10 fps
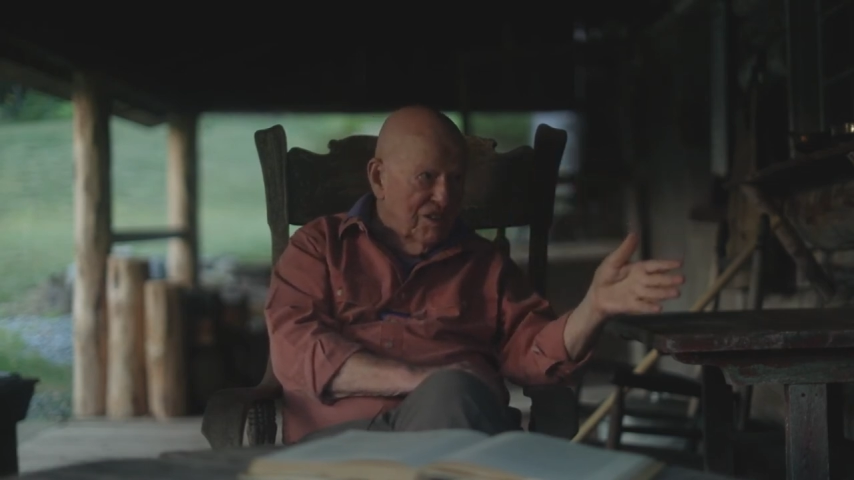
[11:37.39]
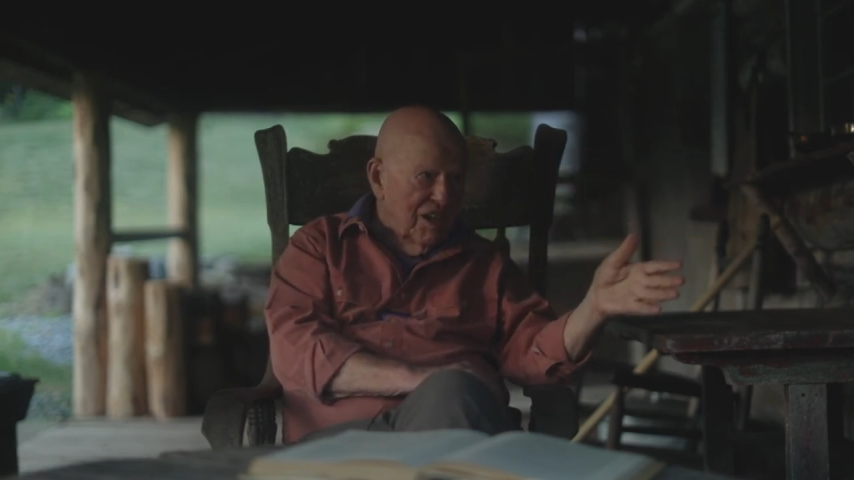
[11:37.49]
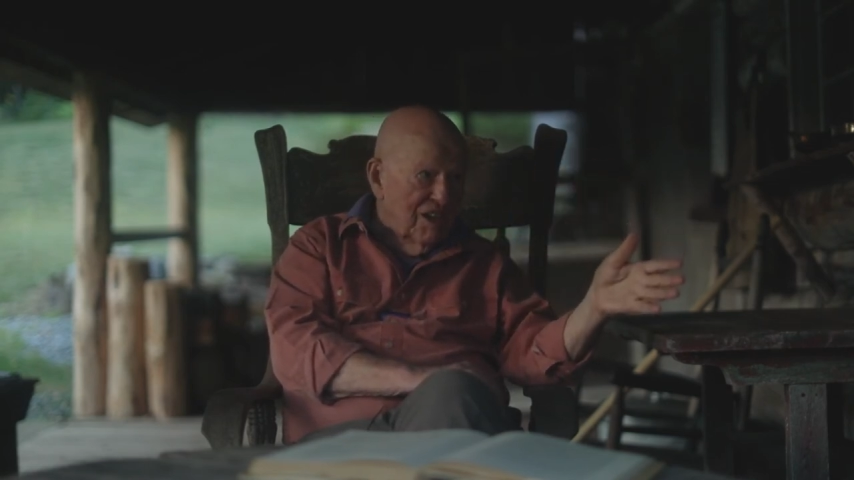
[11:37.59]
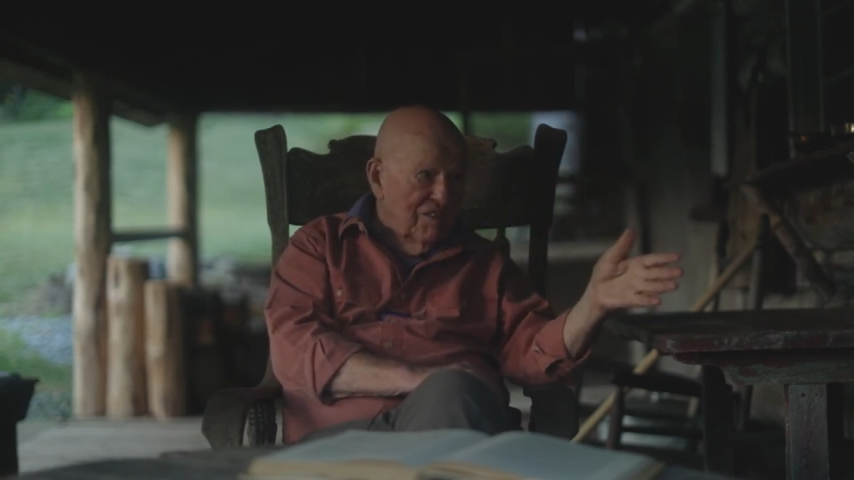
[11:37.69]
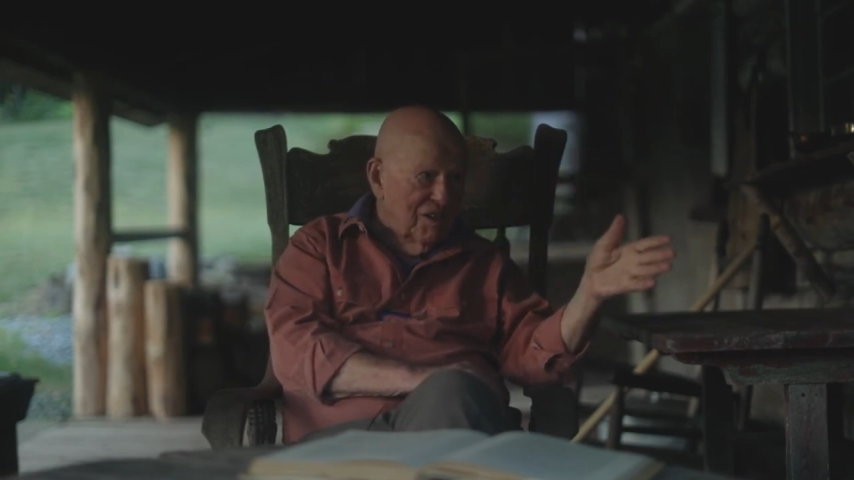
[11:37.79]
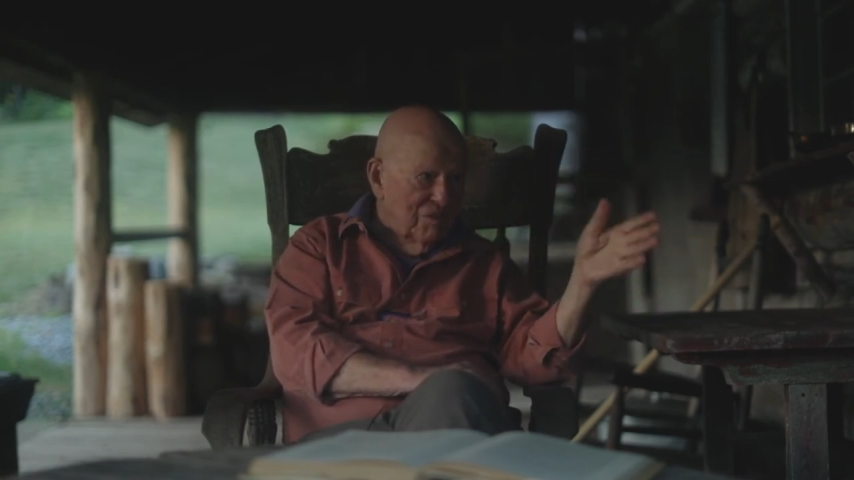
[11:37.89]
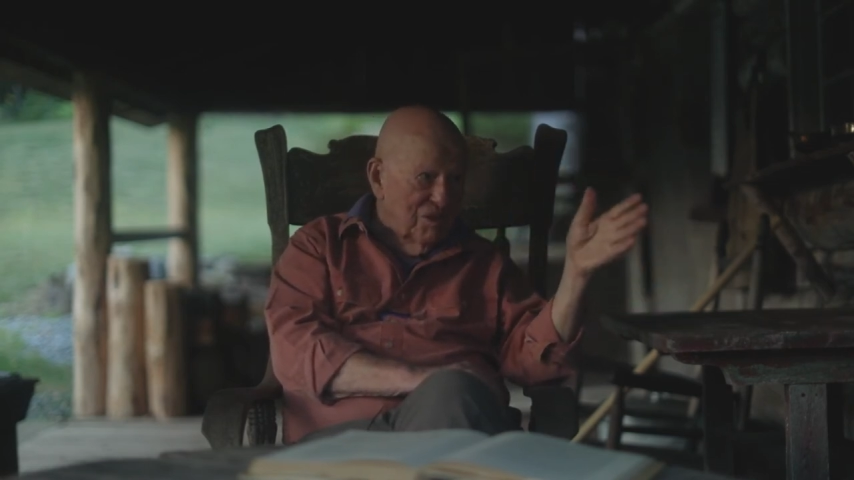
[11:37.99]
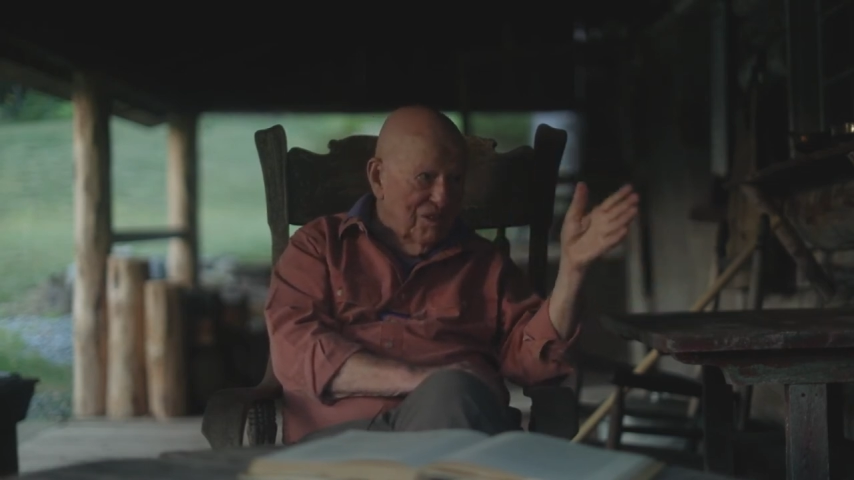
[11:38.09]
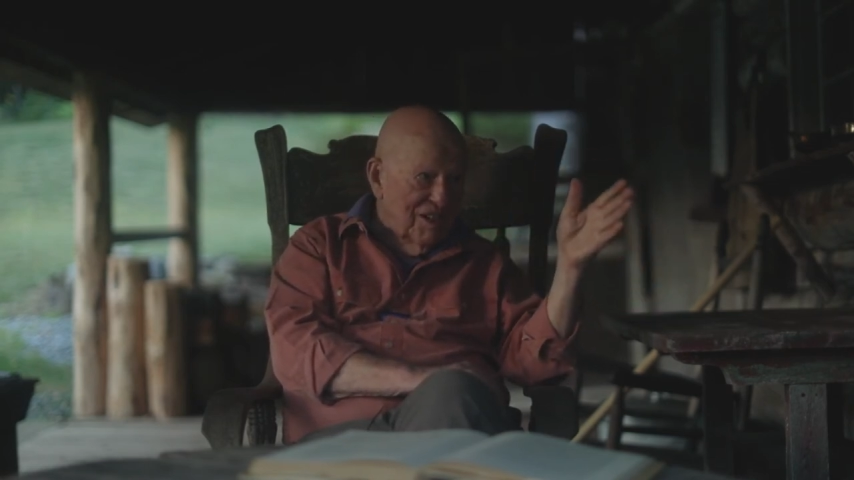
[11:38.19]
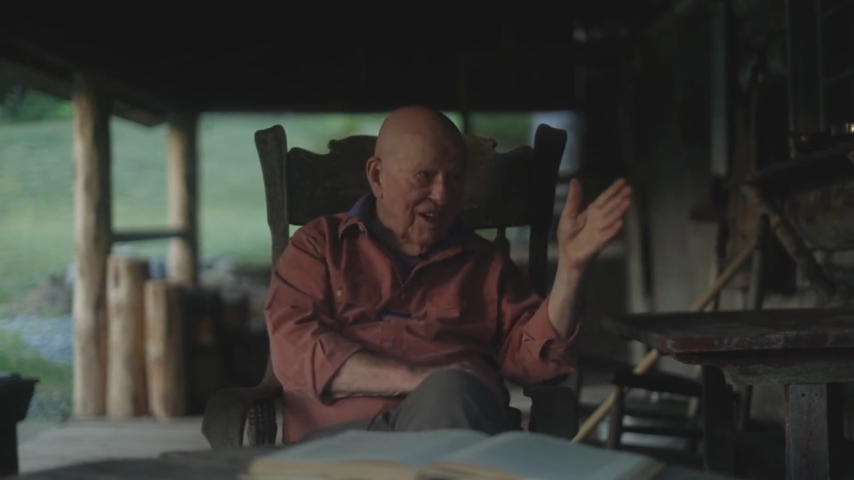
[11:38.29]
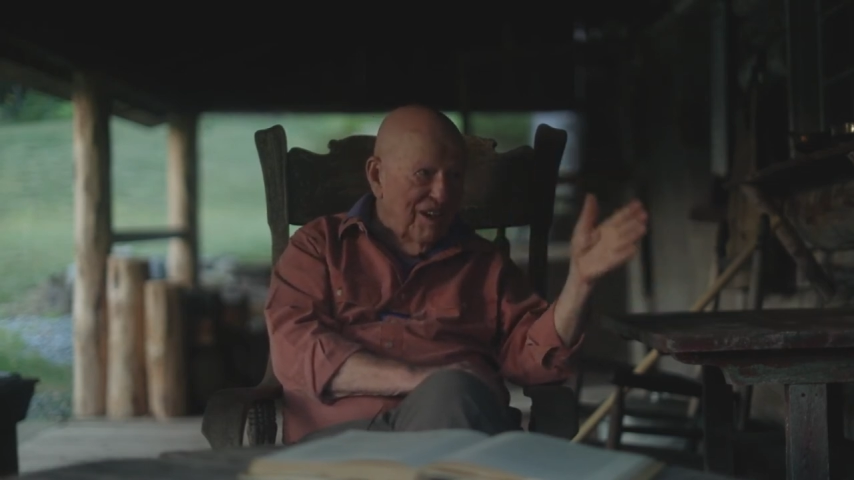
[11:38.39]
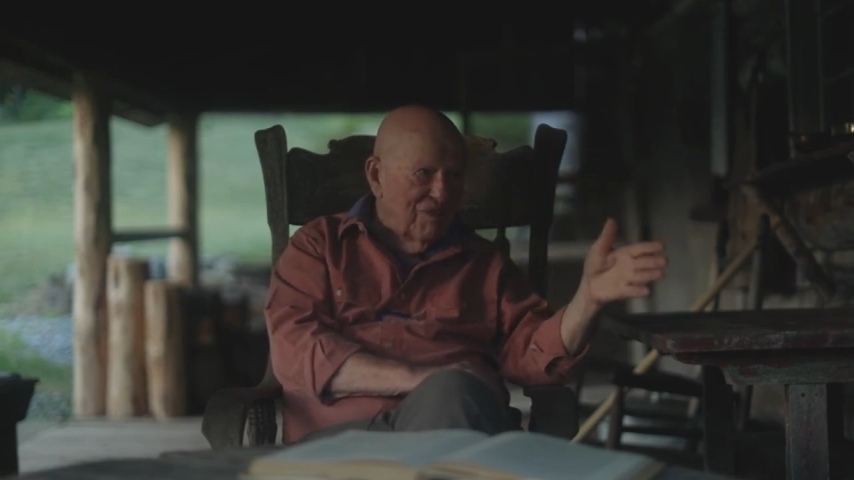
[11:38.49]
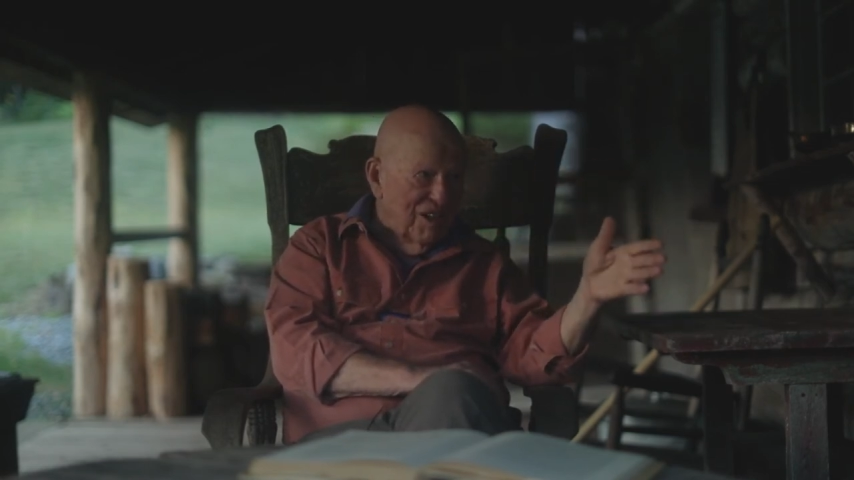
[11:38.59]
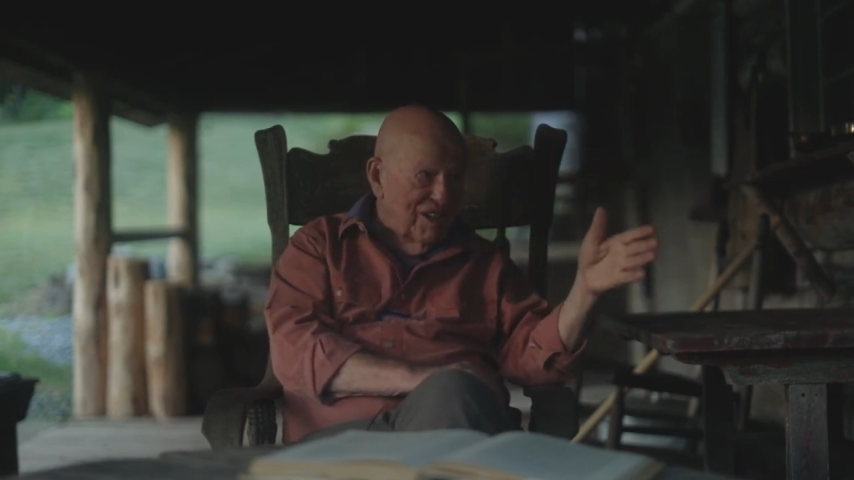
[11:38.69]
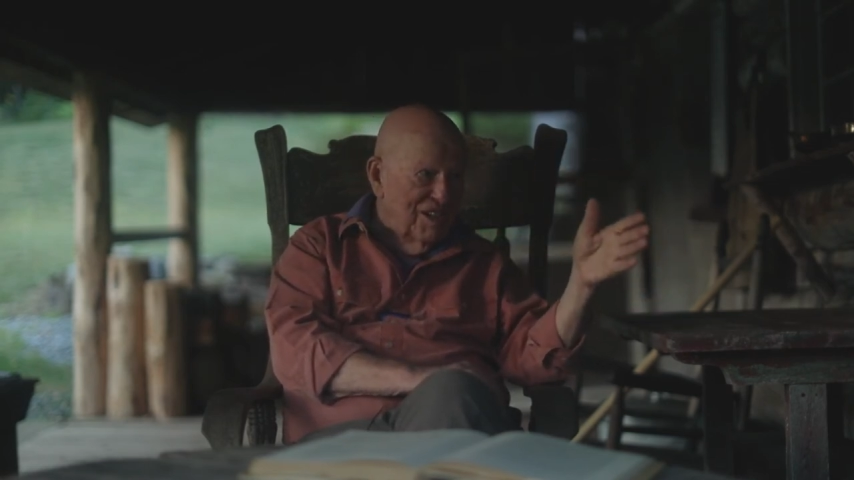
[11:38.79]
saved that was
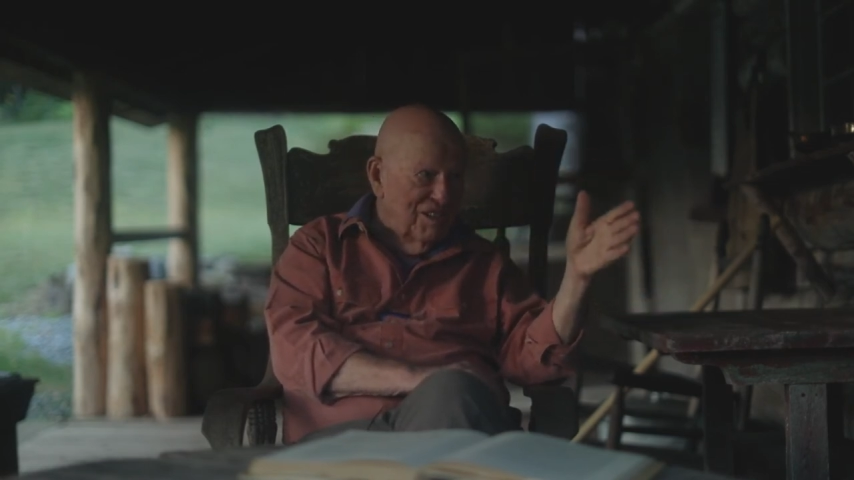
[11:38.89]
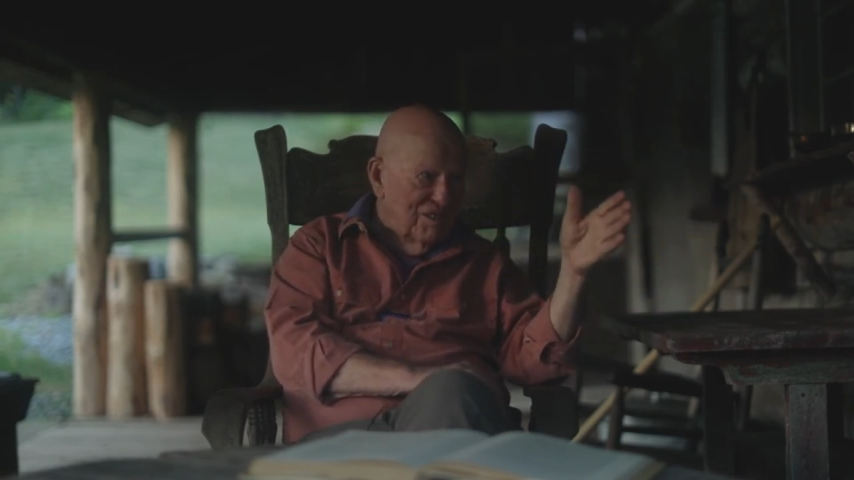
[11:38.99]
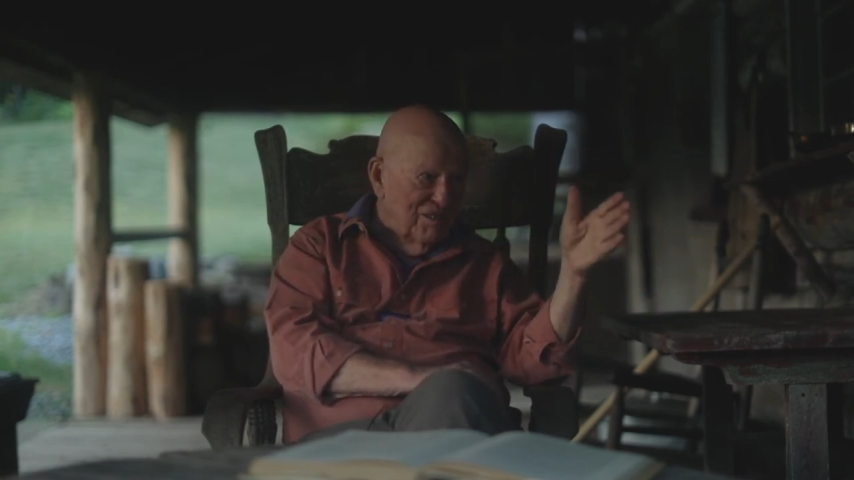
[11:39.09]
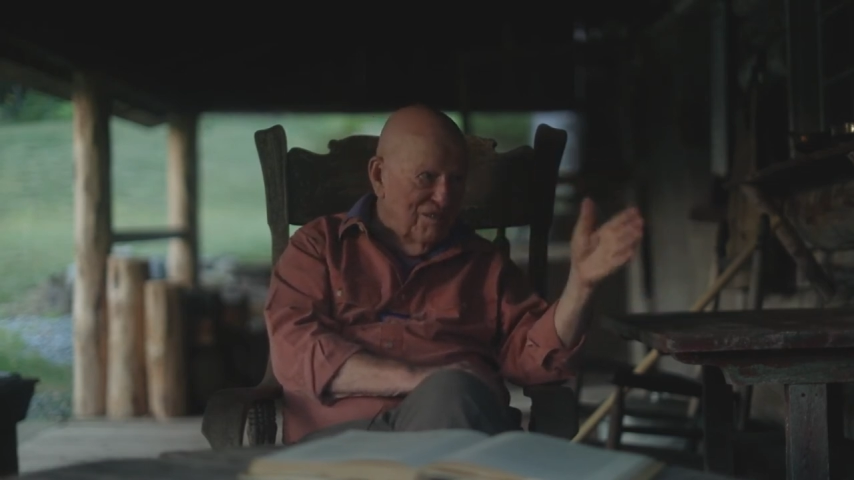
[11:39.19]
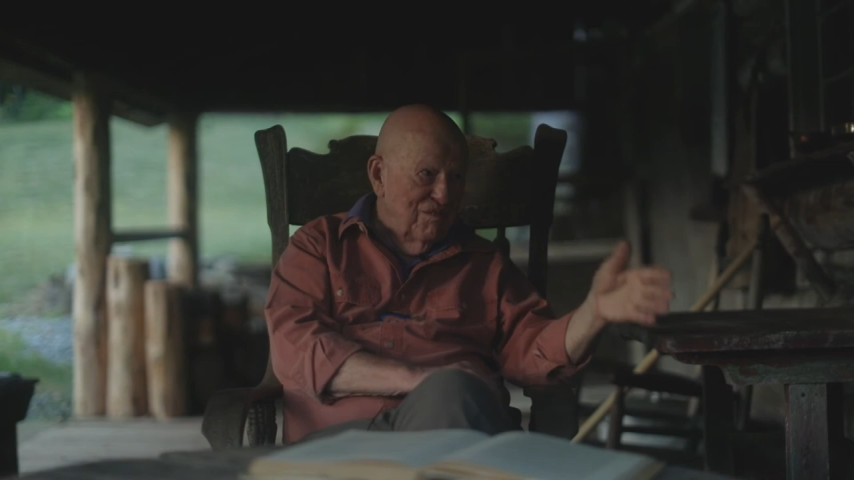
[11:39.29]
left in its